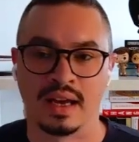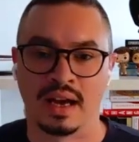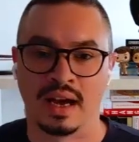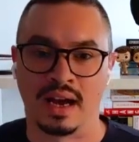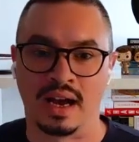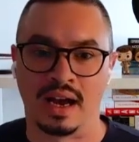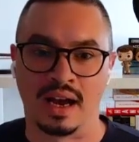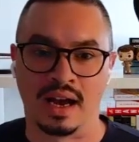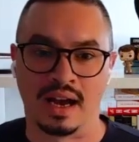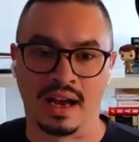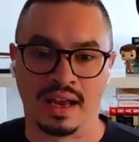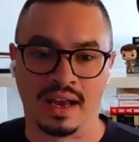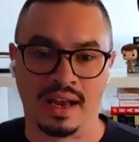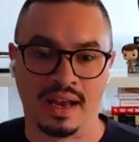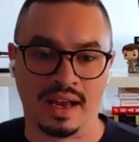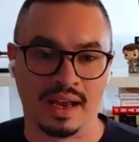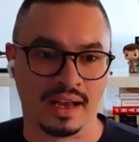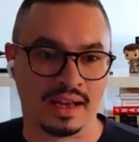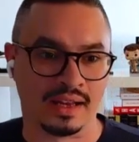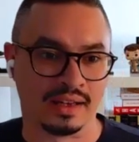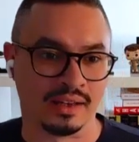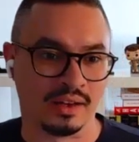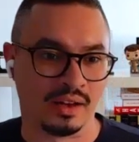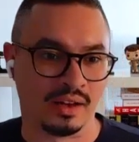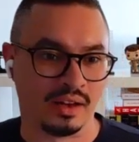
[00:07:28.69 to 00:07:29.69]

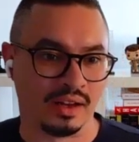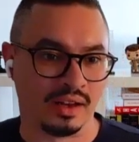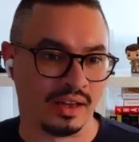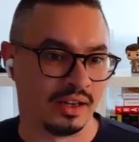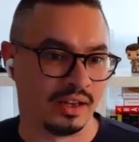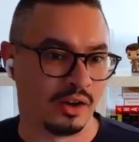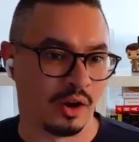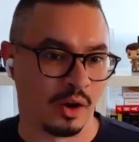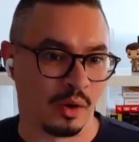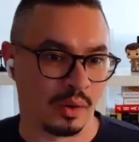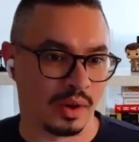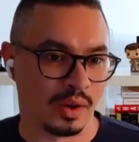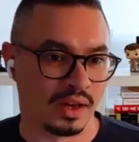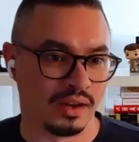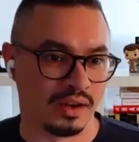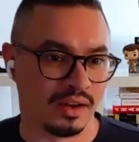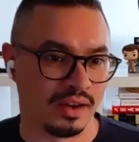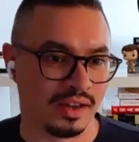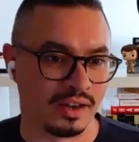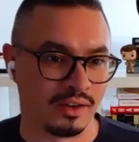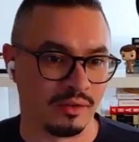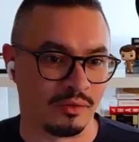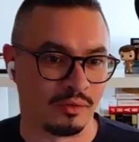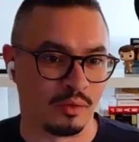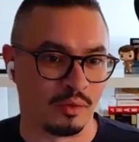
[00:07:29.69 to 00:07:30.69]
And
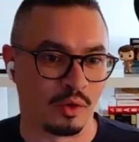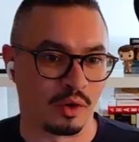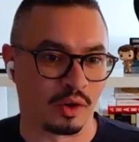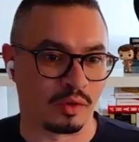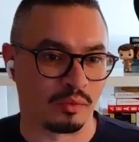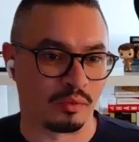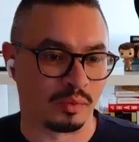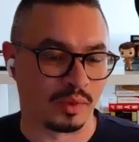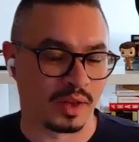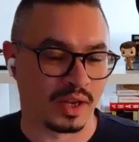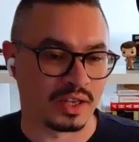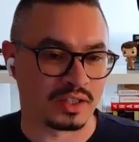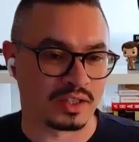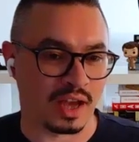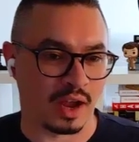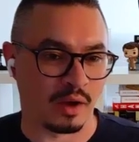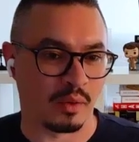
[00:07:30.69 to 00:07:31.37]
in 4th place,